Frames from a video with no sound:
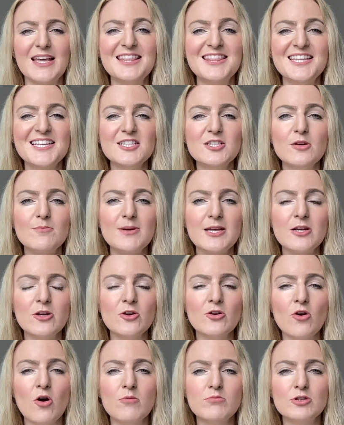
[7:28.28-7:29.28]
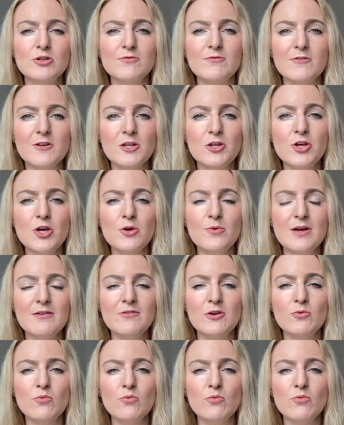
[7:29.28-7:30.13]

This could be a good option for you if you